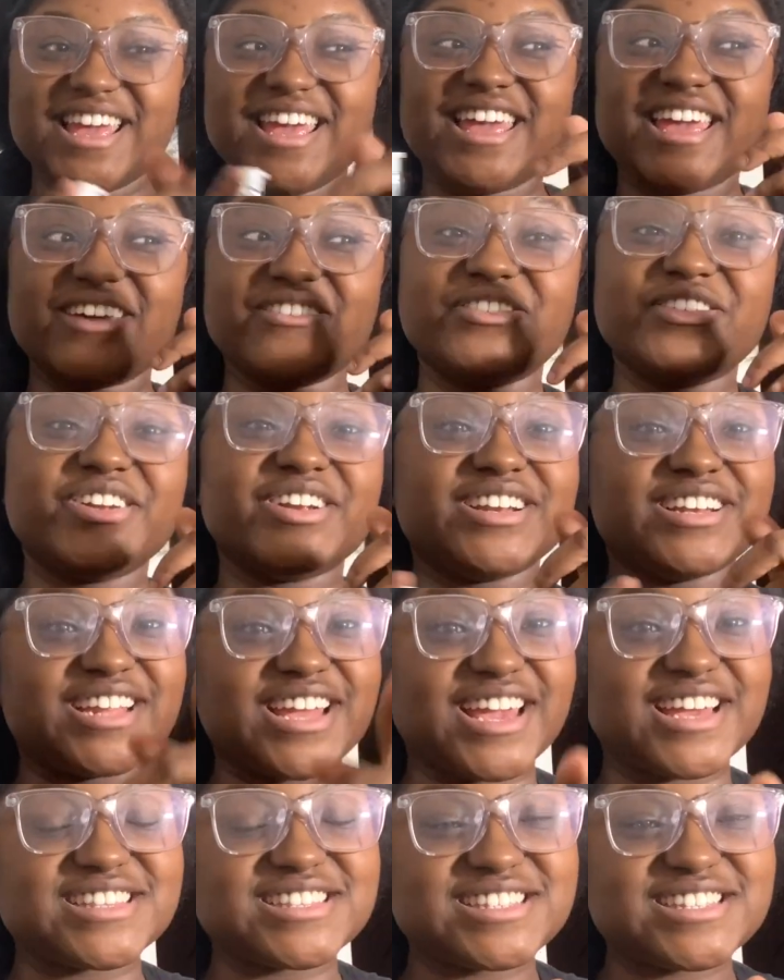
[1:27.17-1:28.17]
if you're
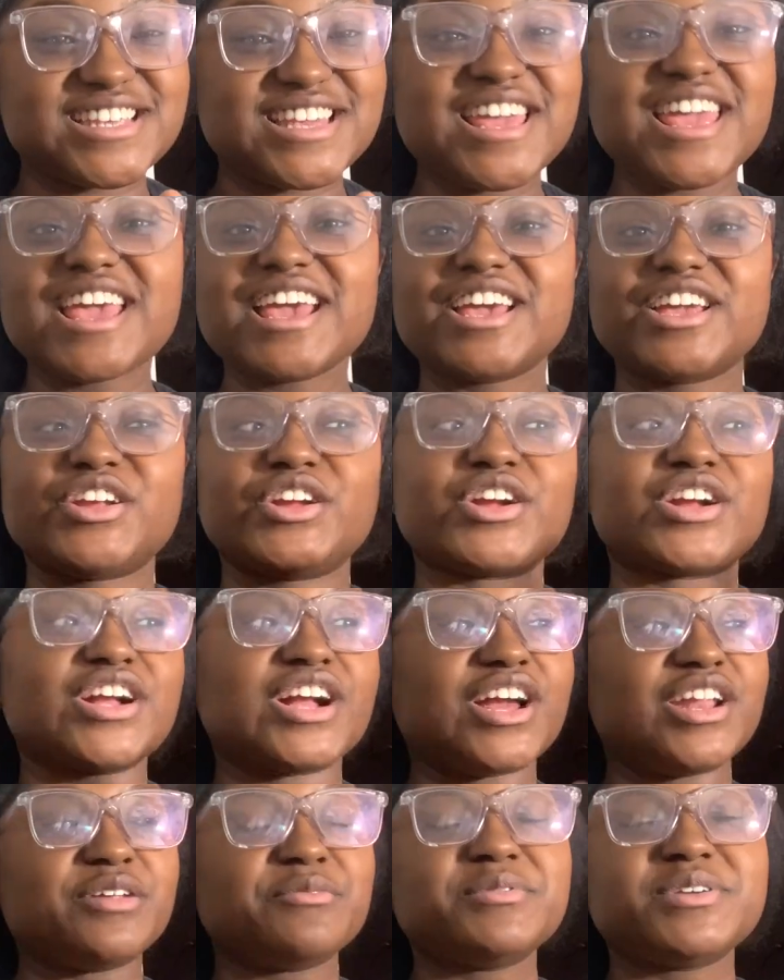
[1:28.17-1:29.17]
dancing, you're
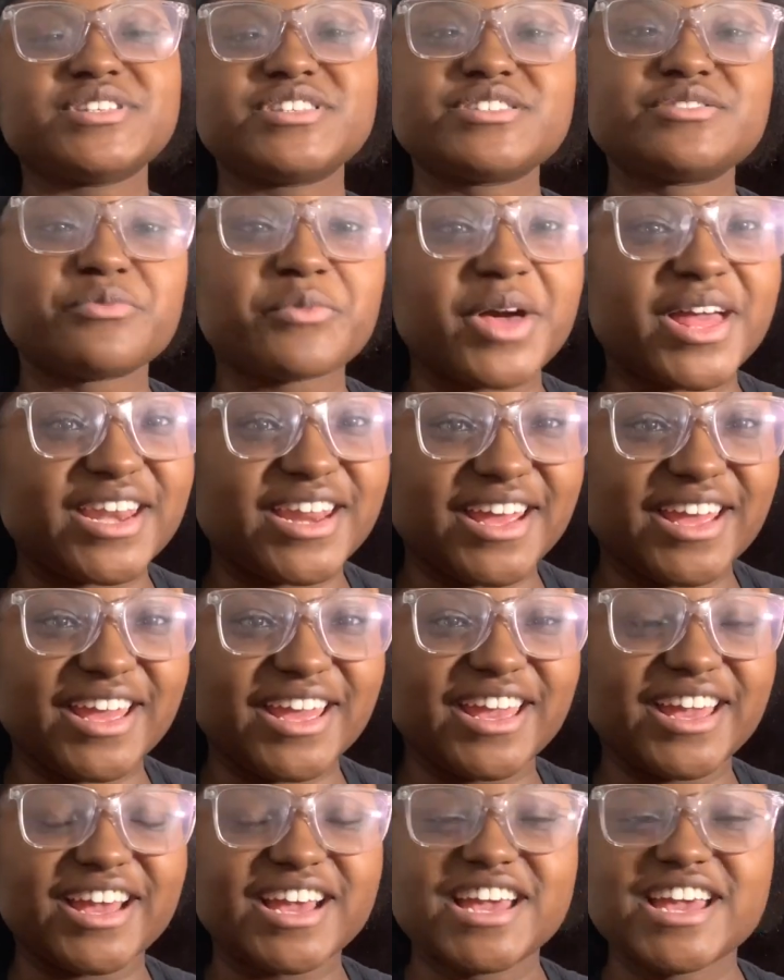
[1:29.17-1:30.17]
gonna be
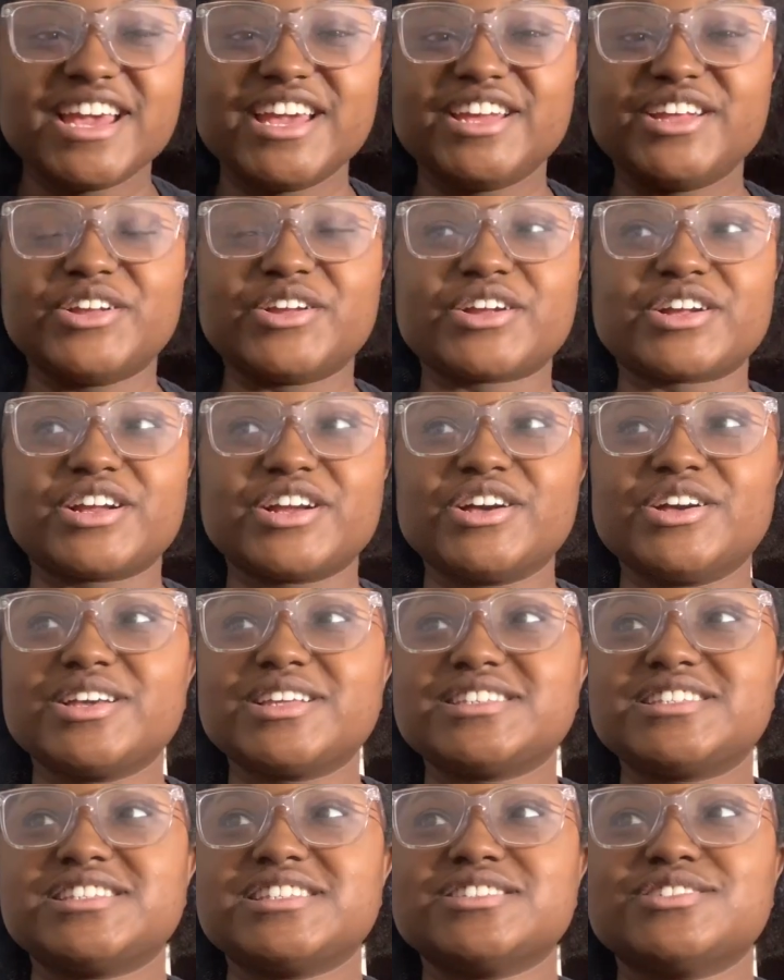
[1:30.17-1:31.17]
sweating. You're
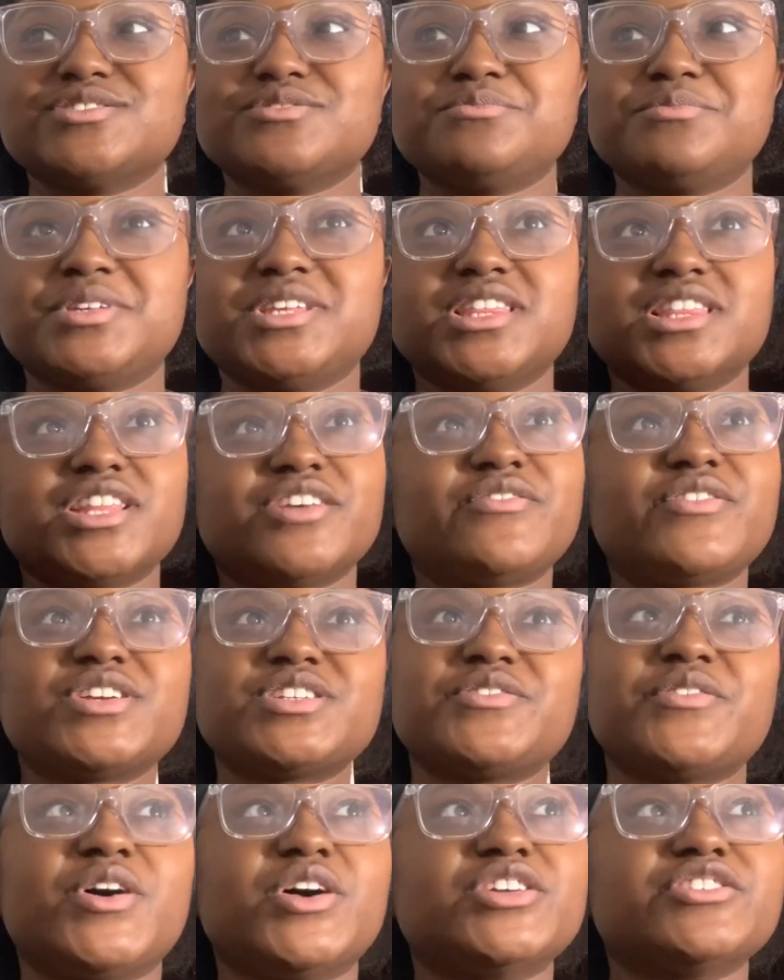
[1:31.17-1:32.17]
going to be, first
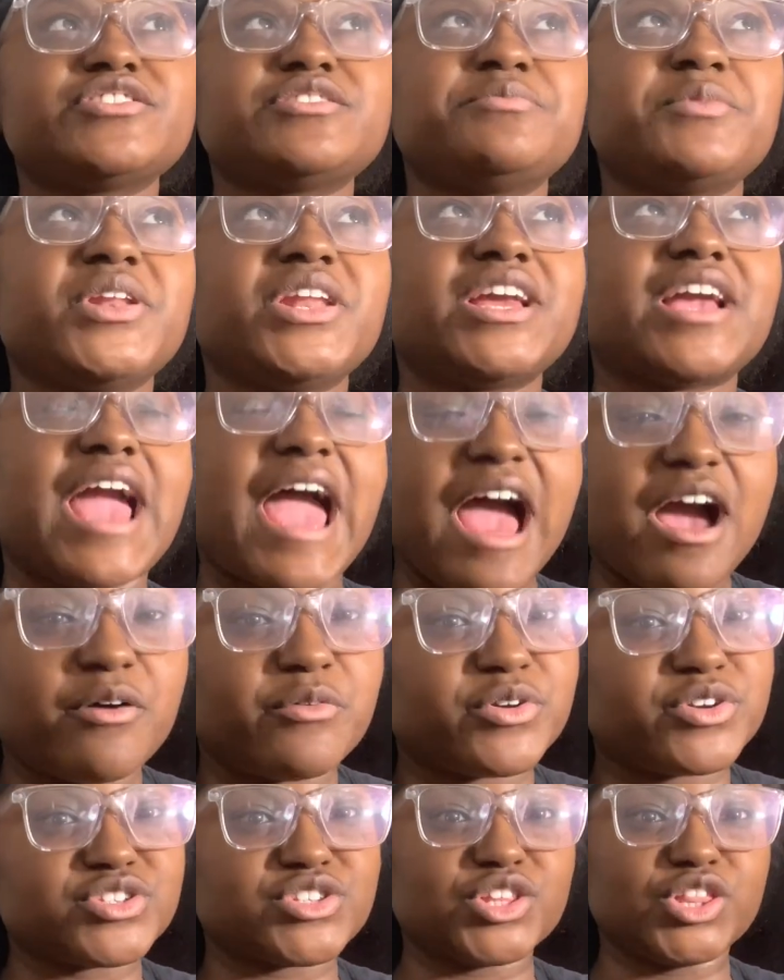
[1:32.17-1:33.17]
of all, spending
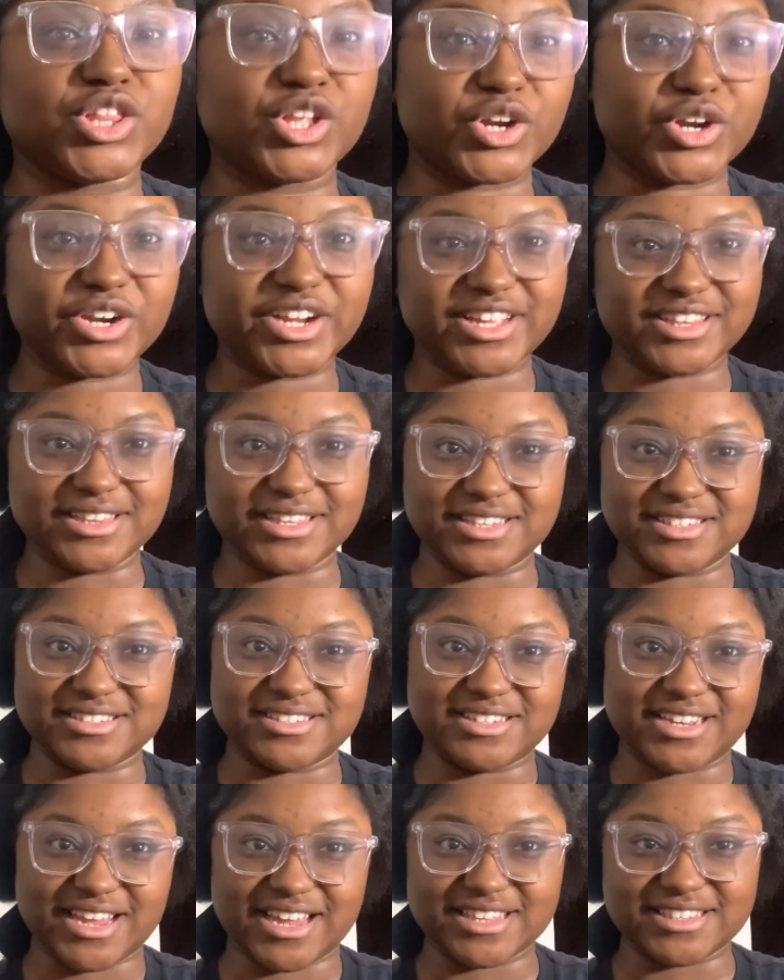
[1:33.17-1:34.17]
hours learning these
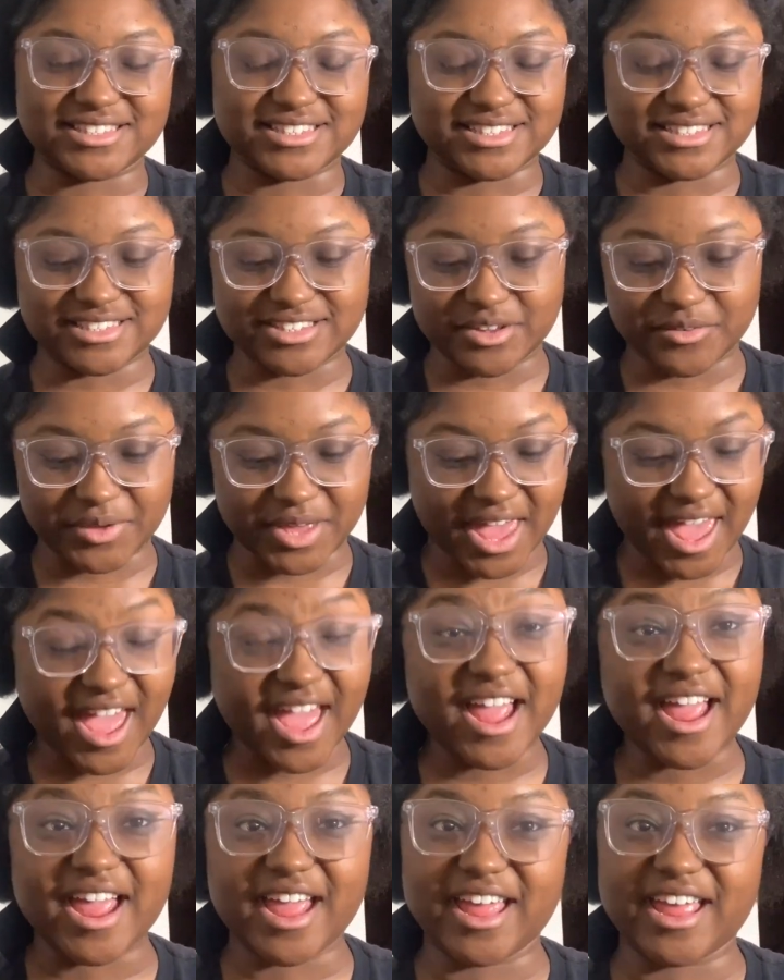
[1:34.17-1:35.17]
dances,
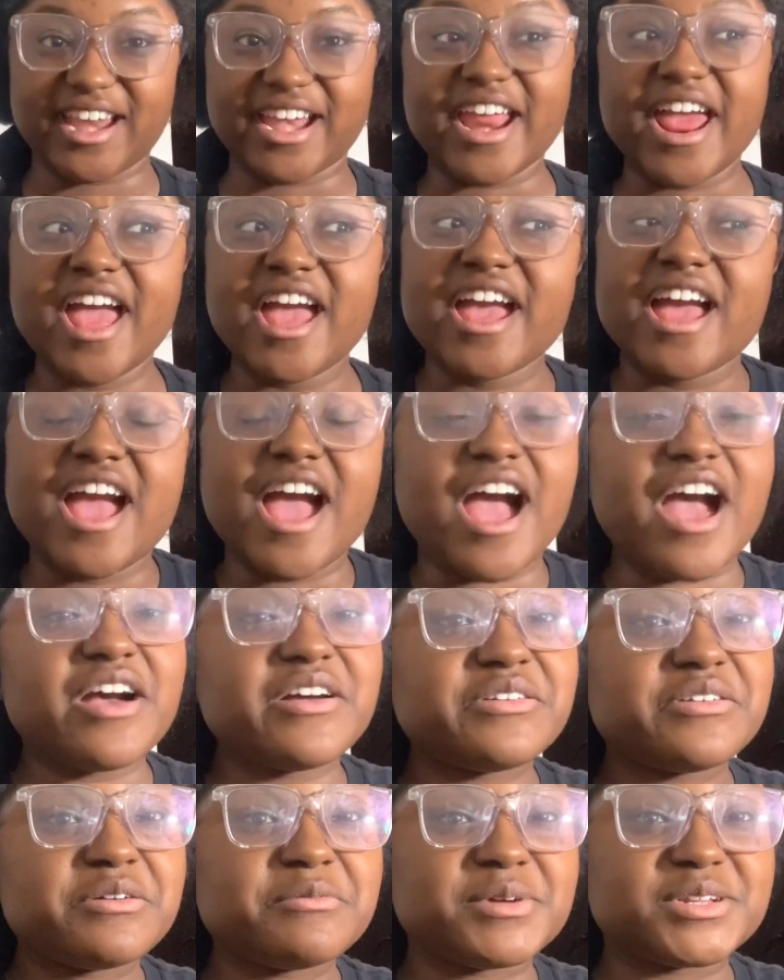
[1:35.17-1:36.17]
okay? And I
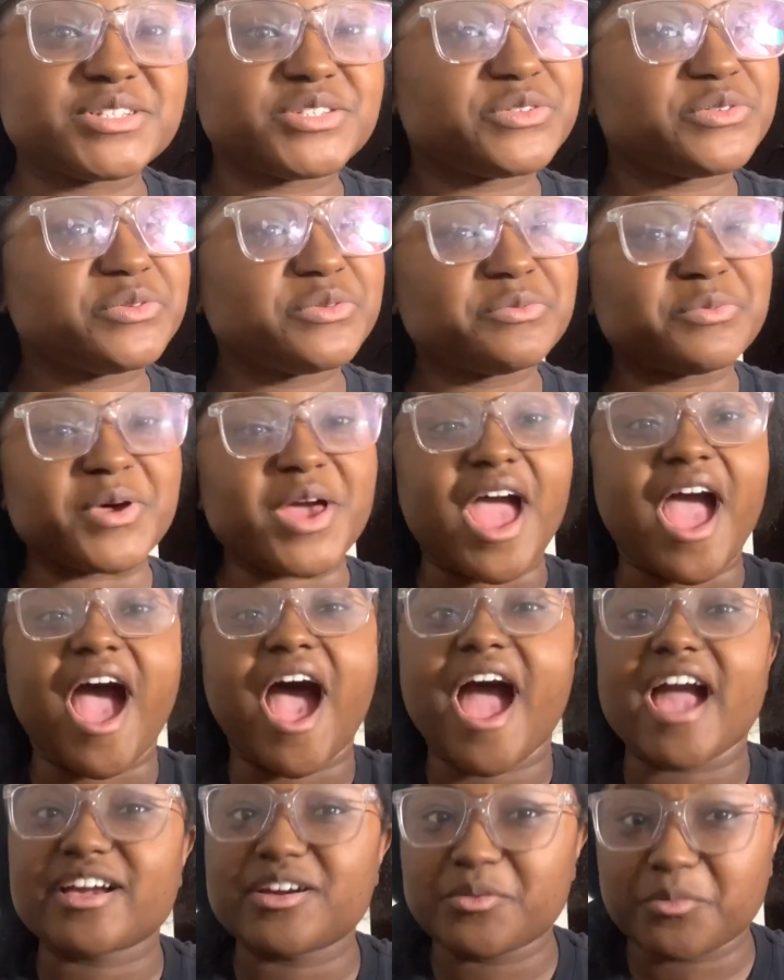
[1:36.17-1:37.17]
don't know about you, but
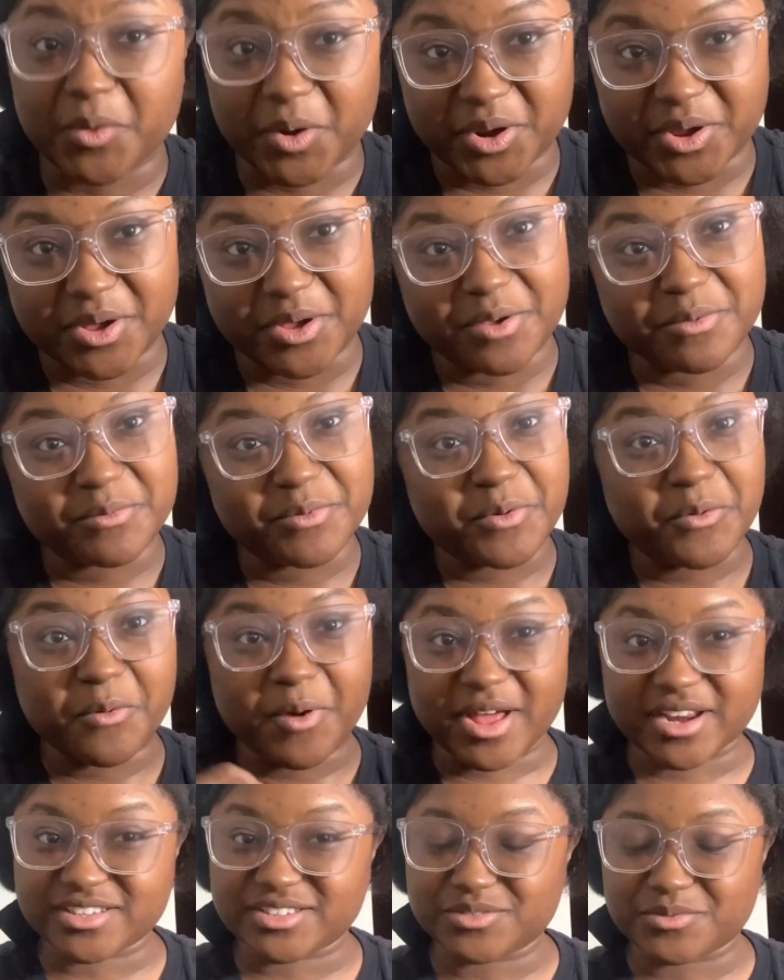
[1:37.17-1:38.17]
I could work up
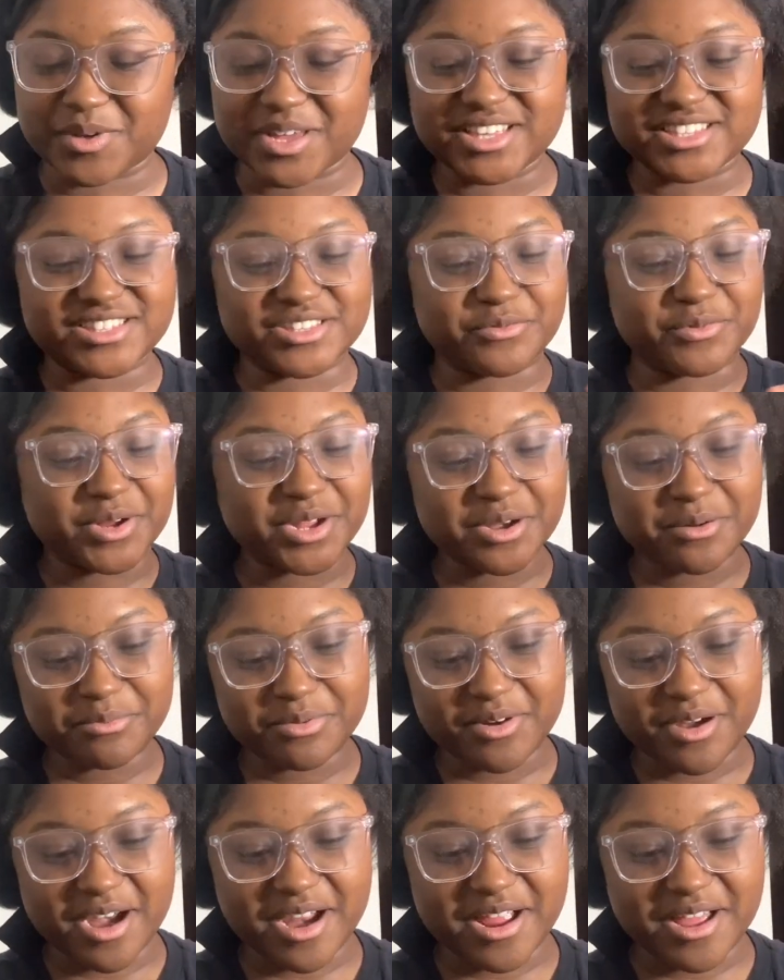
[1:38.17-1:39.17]
quite a sweat. So we're gonna
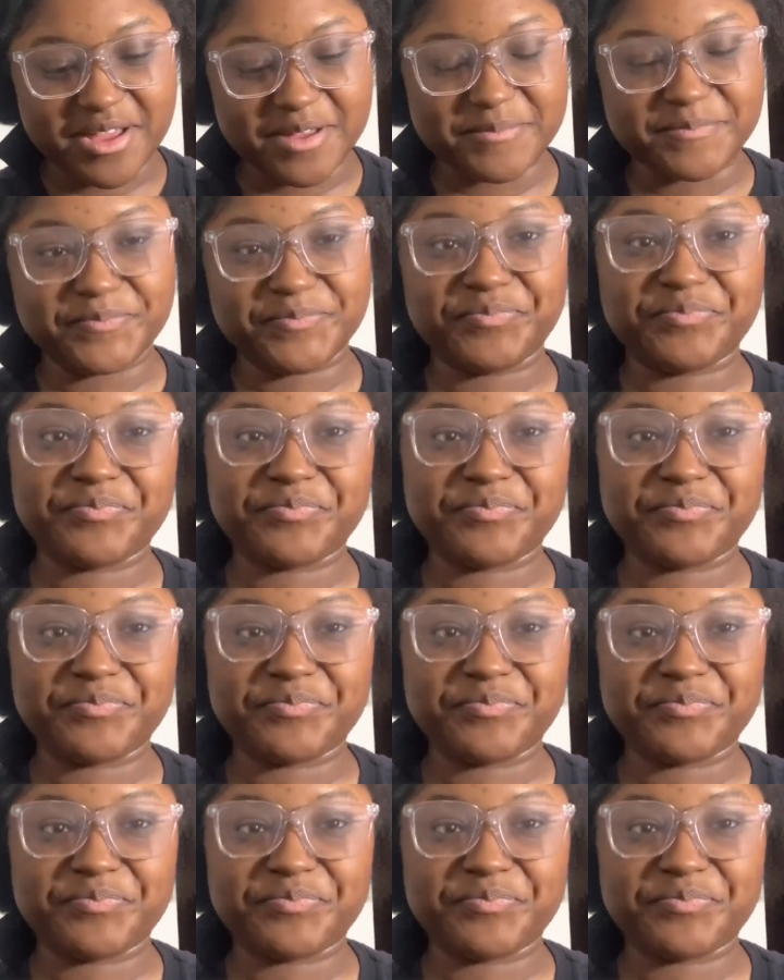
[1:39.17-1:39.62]
prime,